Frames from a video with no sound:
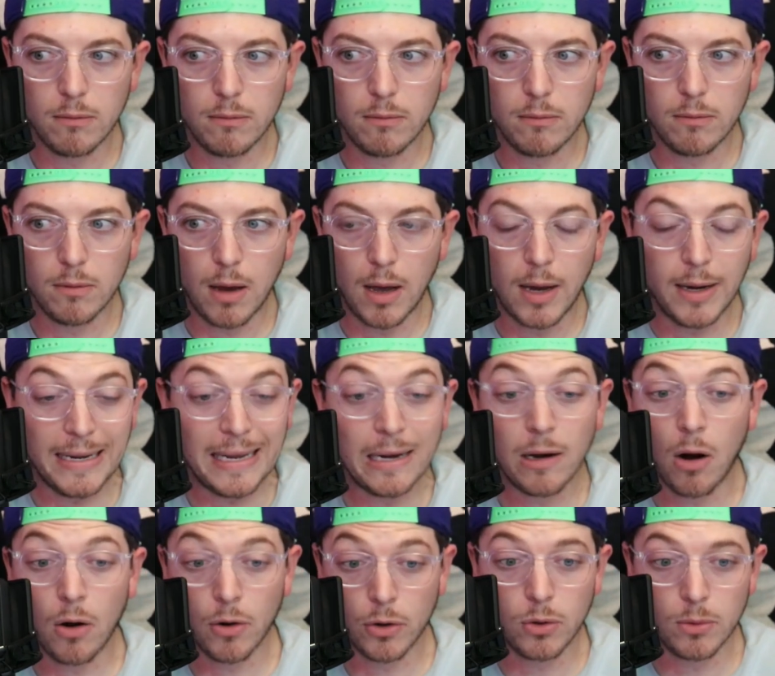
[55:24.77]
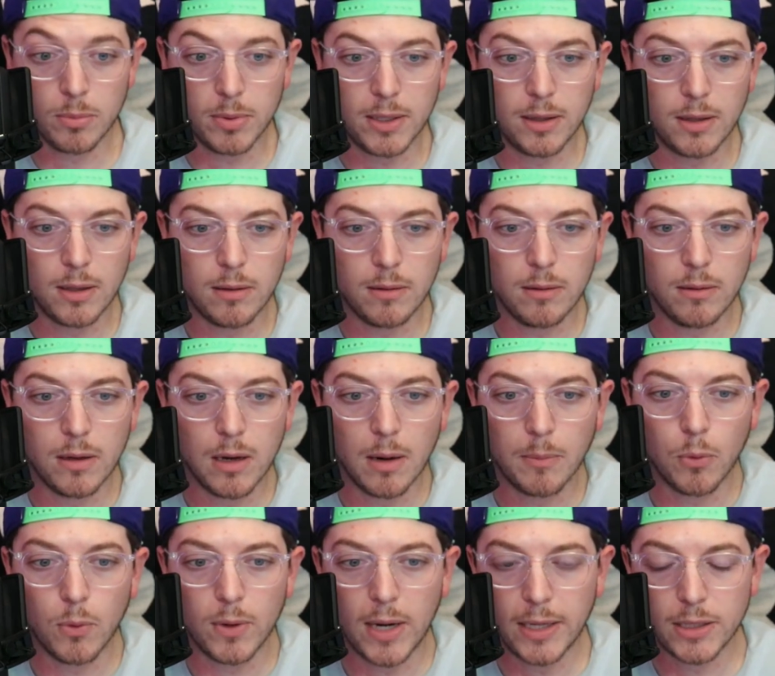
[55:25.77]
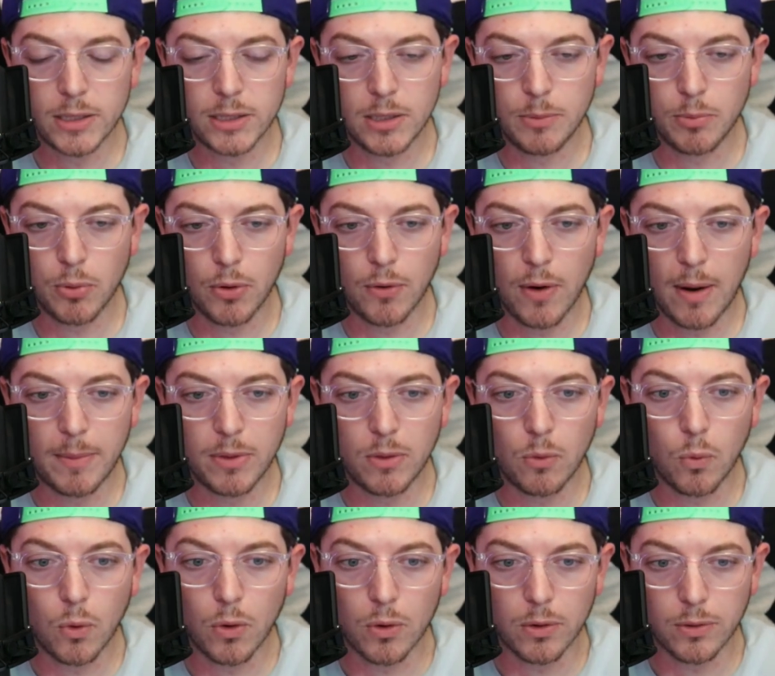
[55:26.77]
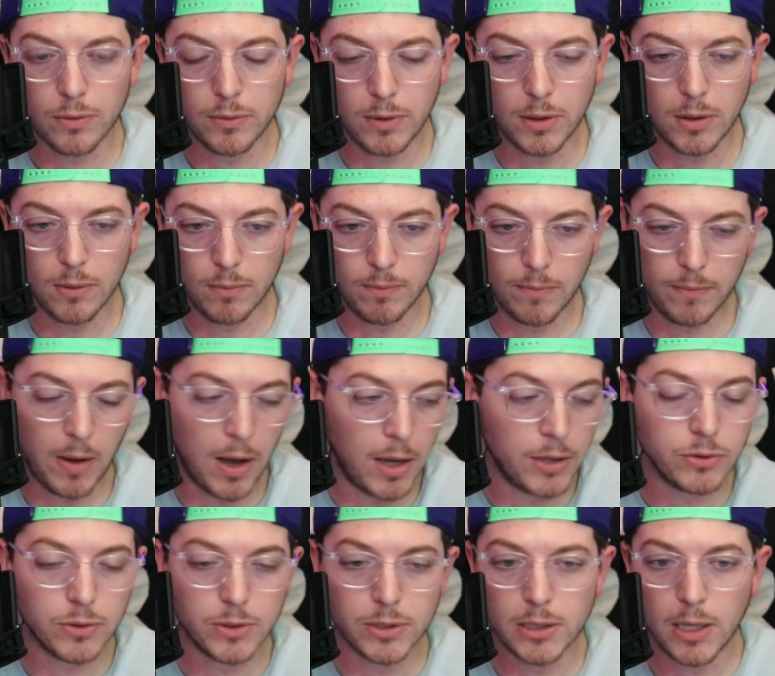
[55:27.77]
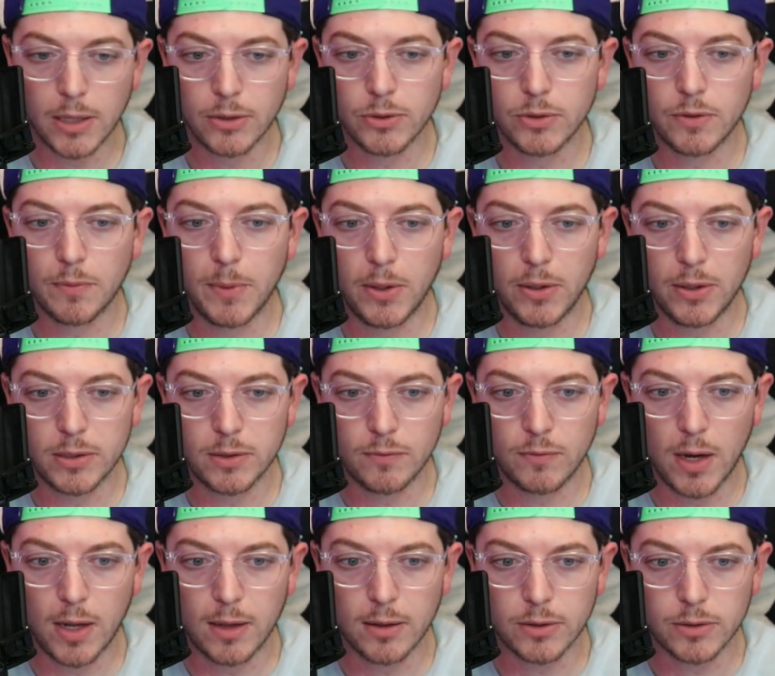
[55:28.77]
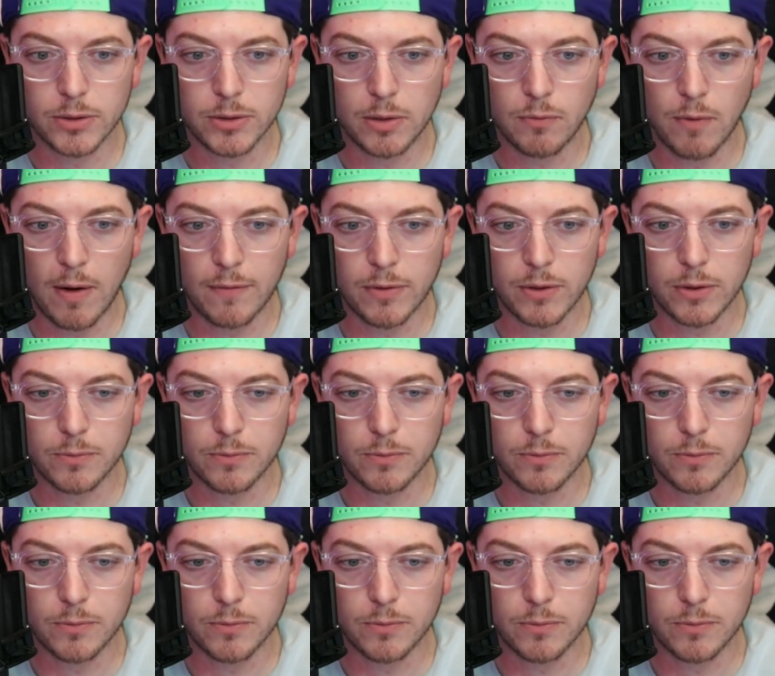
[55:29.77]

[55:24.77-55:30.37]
inarguably the number one agency program in the world, hundreds and hundreds of millions of dollars in revenue.